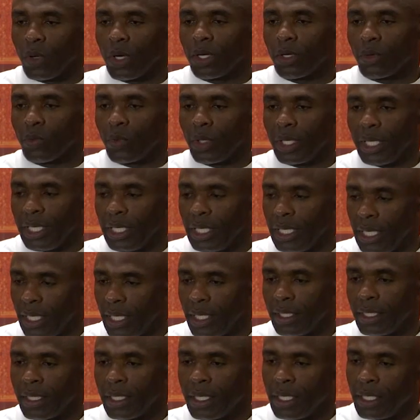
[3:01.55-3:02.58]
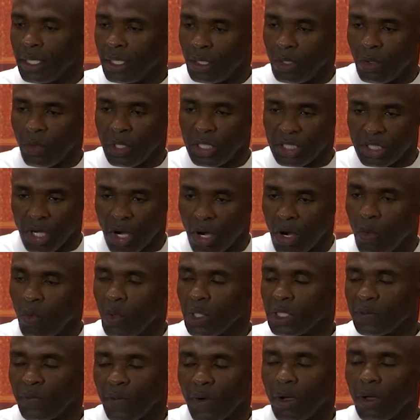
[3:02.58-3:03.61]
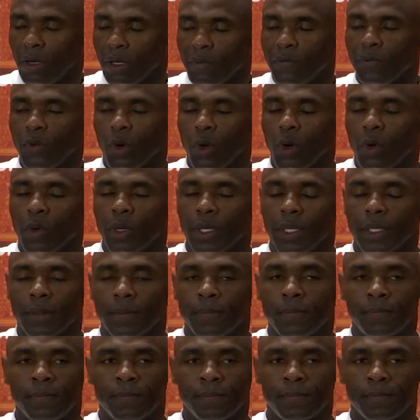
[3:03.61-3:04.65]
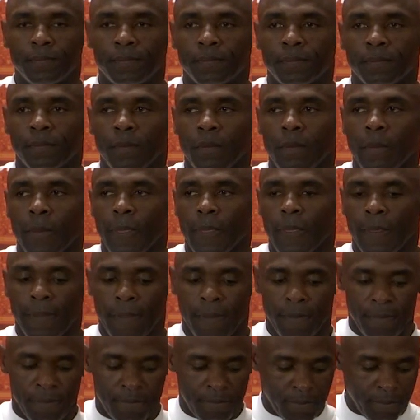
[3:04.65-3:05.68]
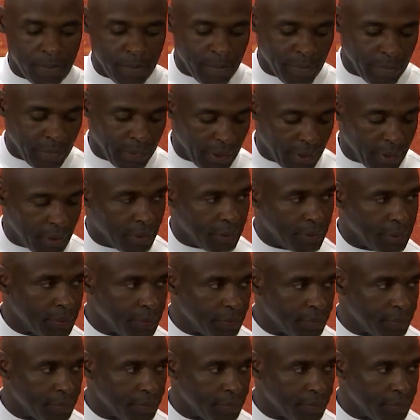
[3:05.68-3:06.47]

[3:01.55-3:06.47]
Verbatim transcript: runner. When he hit, you know, he's always falling forward. there other guys